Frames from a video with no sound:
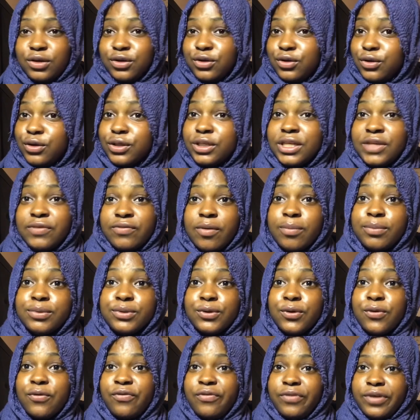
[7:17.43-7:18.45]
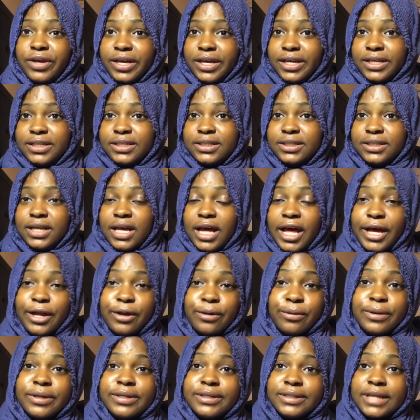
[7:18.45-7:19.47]
Don't give up so fast. I
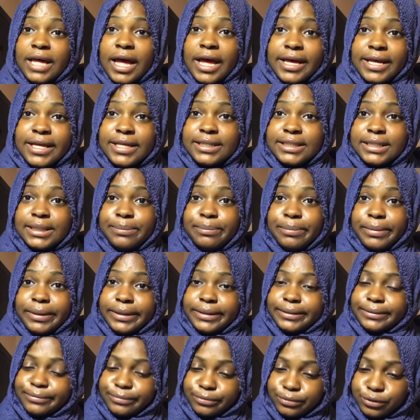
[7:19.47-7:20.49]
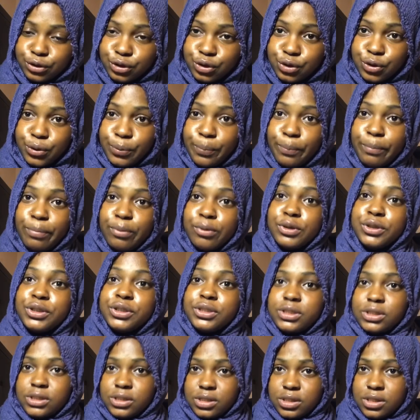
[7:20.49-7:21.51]
know it's not easy, but you should
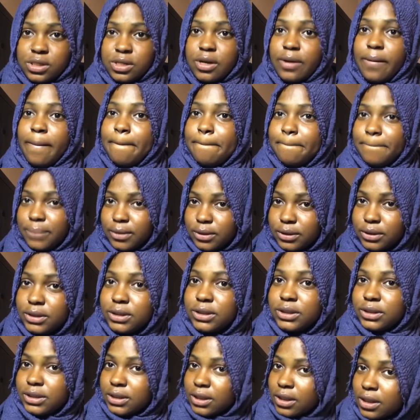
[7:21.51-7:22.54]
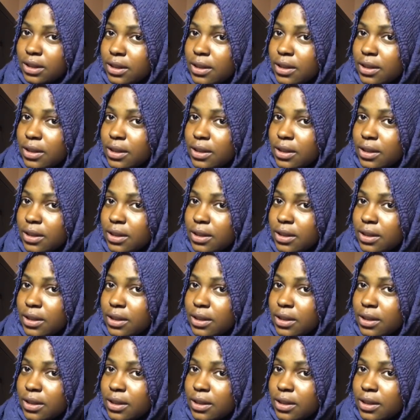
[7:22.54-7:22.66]
push it.